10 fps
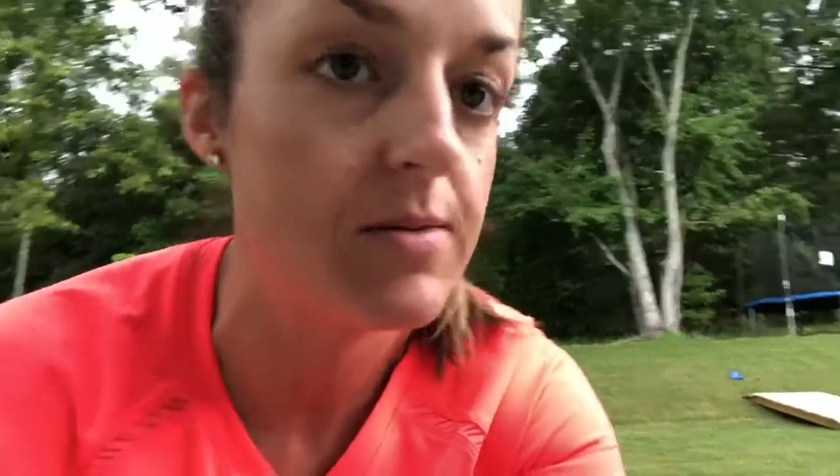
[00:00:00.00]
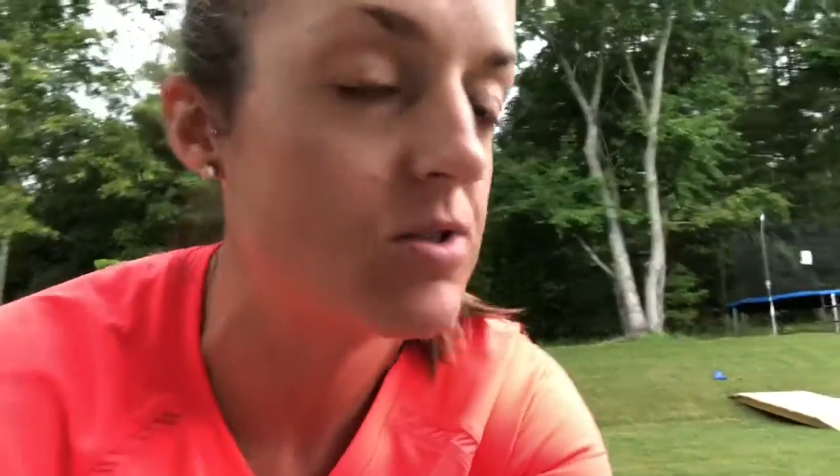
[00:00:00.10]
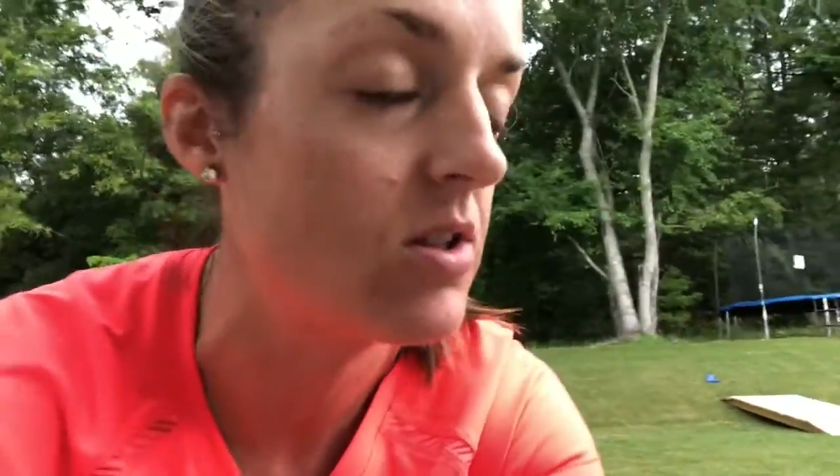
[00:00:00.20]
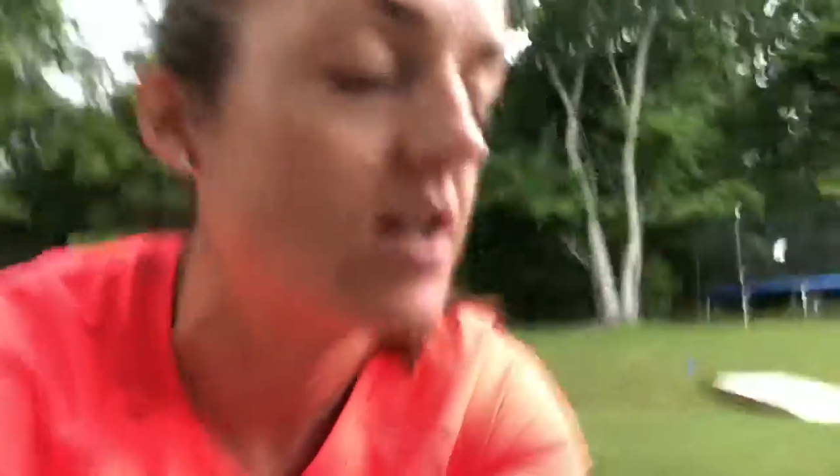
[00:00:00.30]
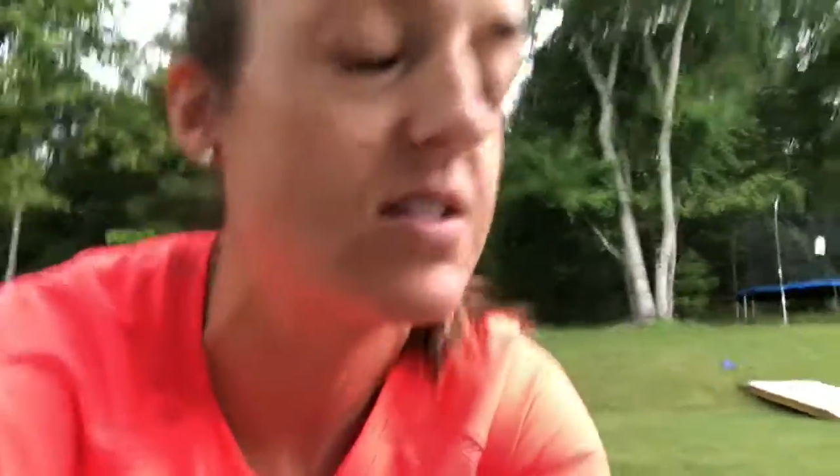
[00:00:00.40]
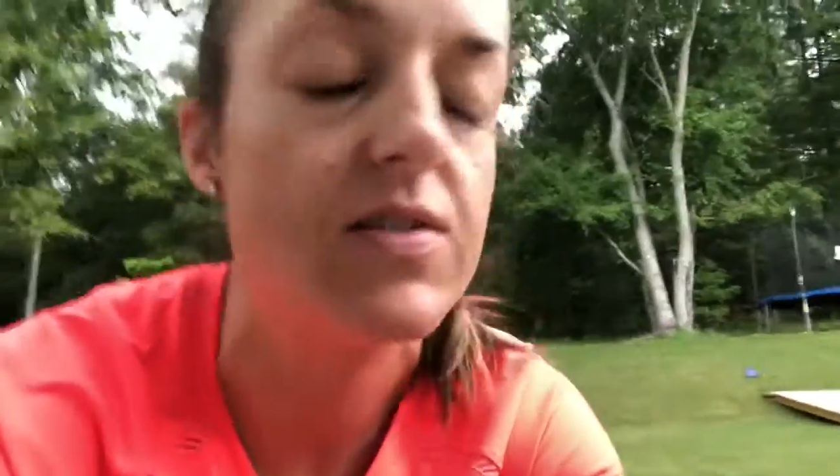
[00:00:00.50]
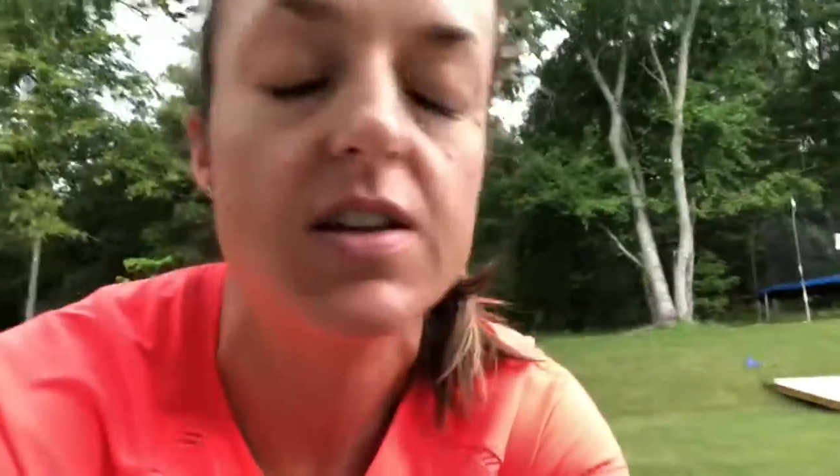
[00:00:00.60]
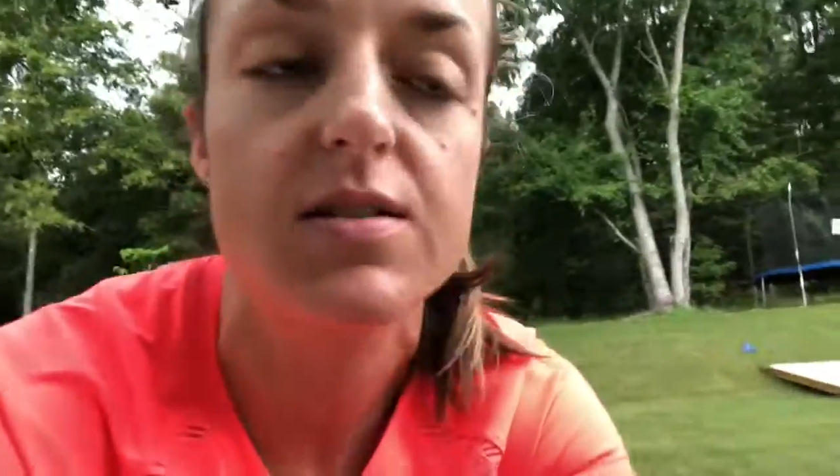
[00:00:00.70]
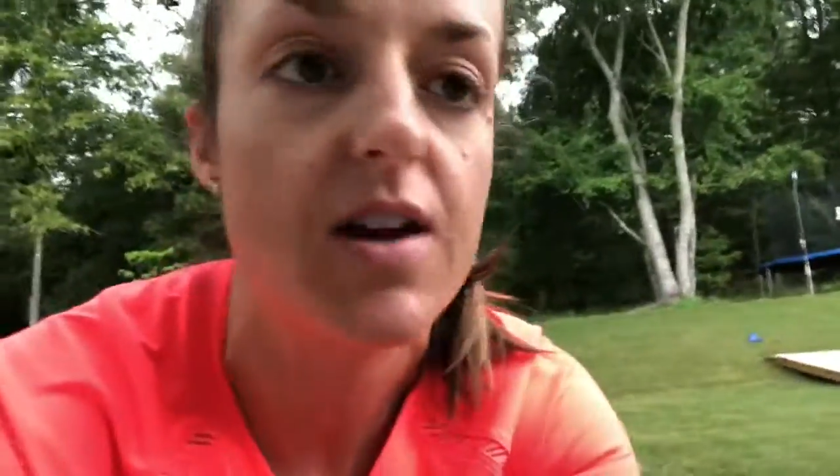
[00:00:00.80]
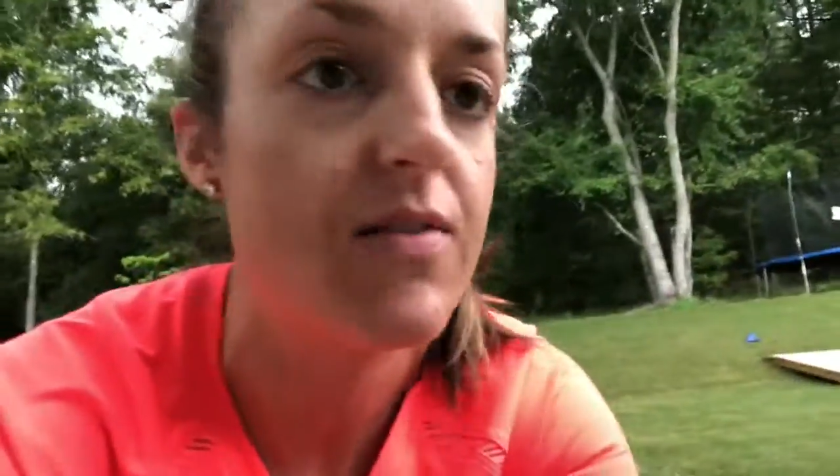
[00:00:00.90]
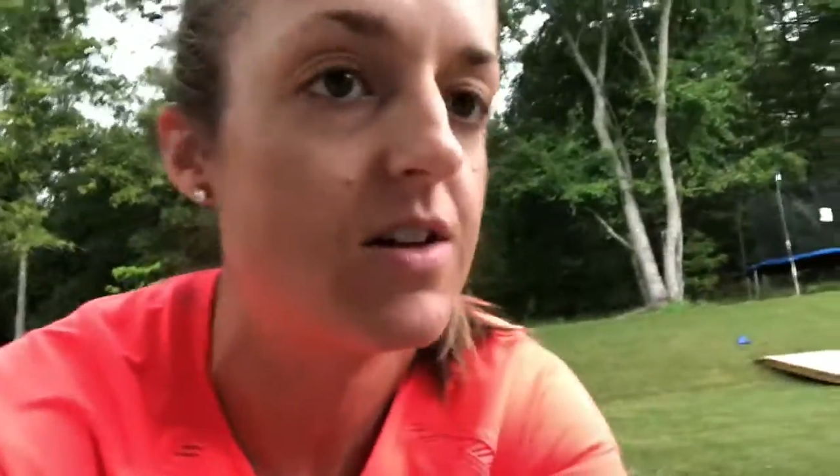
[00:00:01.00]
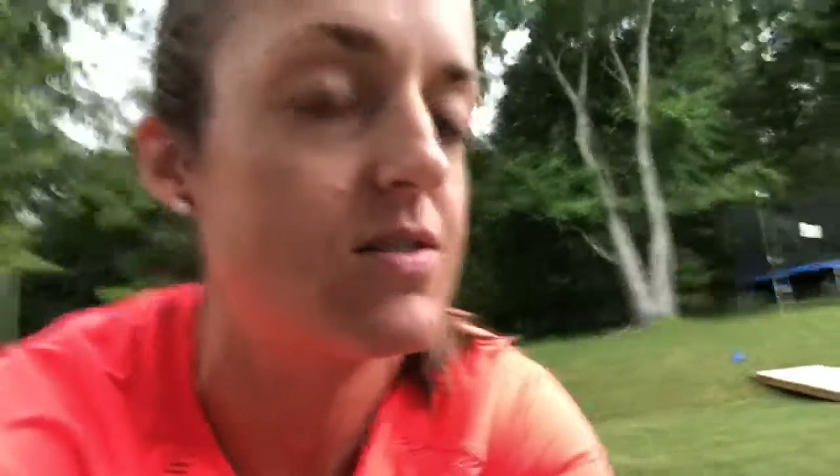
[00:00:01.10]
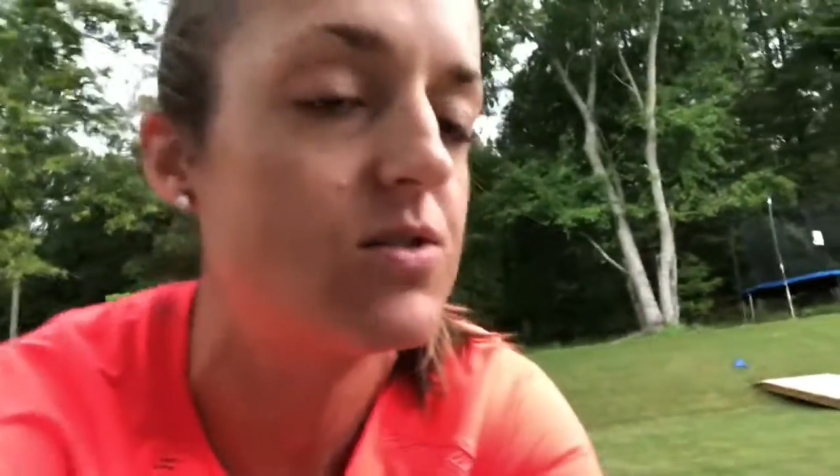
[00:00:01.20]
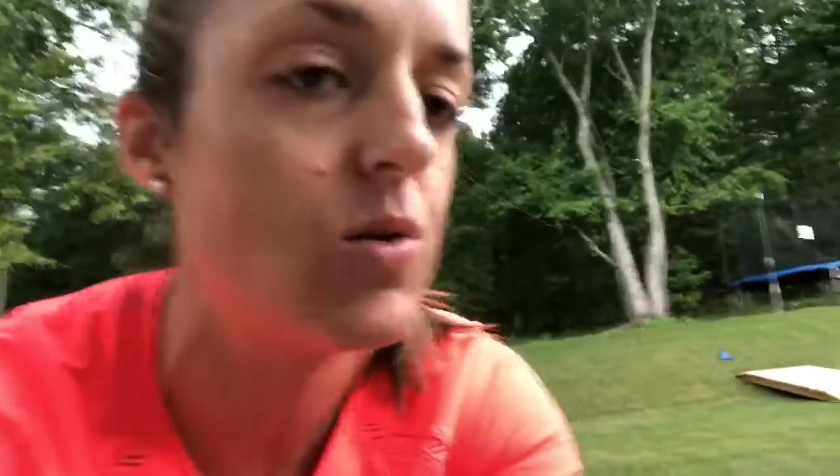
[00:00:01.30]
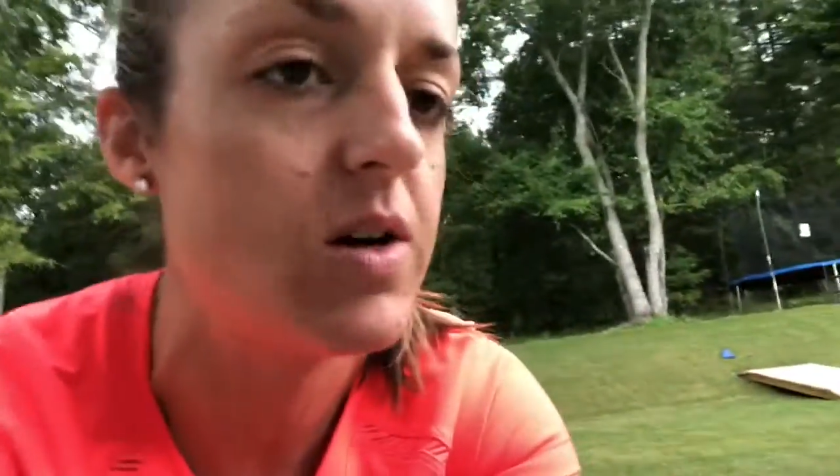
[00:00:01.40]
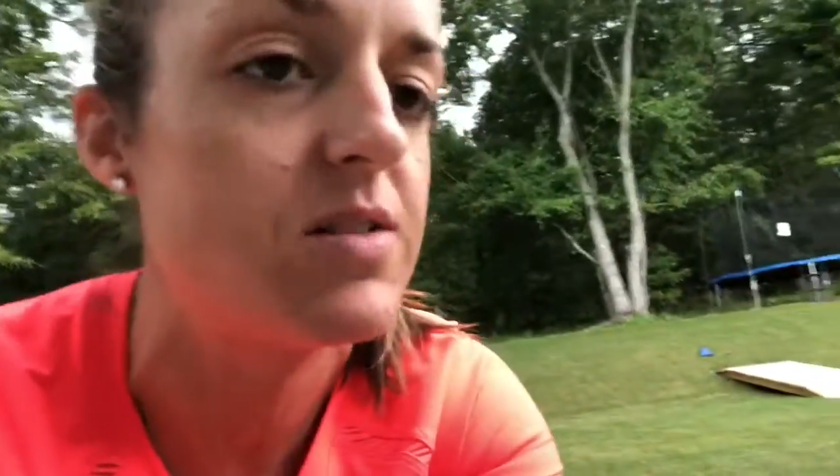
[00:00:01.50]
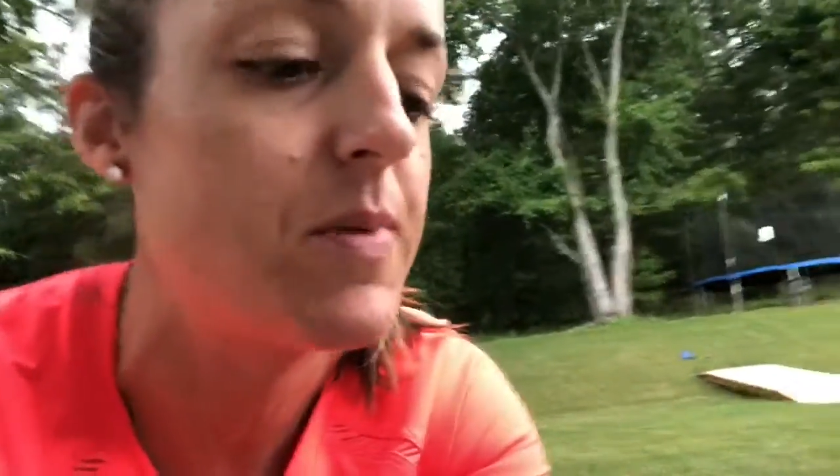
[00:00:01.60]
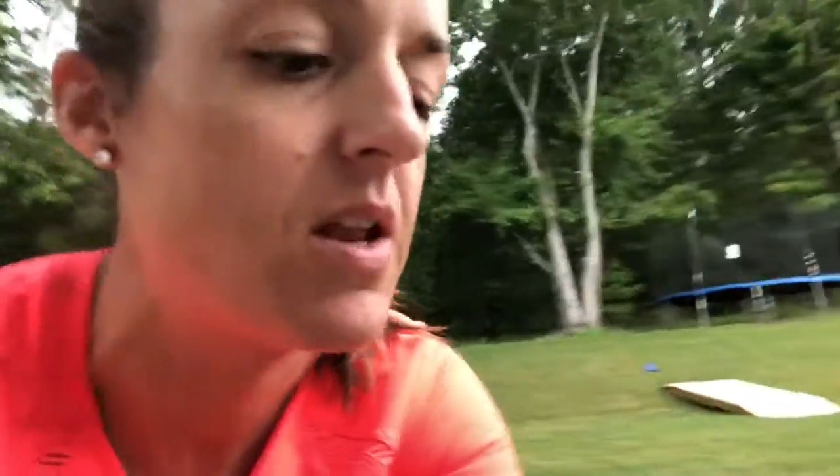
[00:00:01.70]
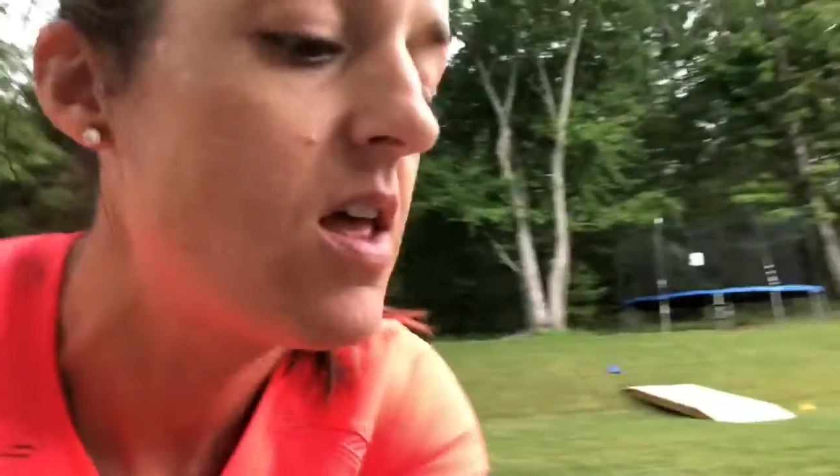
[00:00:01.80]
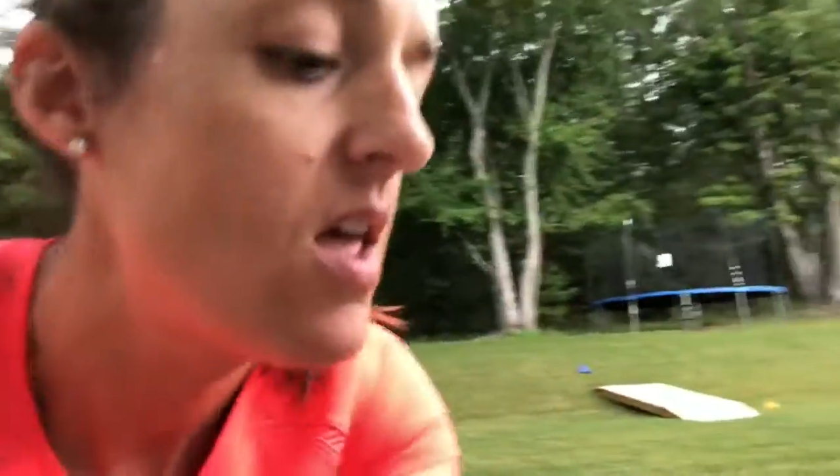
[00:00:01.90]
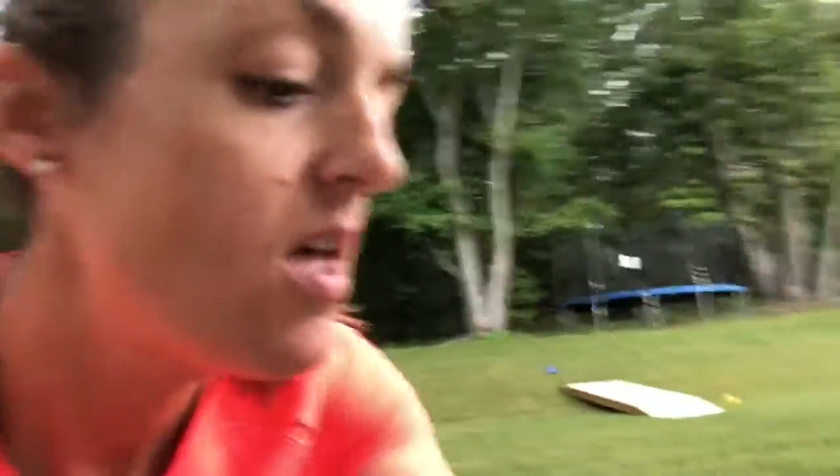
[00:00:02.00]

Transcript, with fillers: I'm sure lots of kids will have lots of stories. But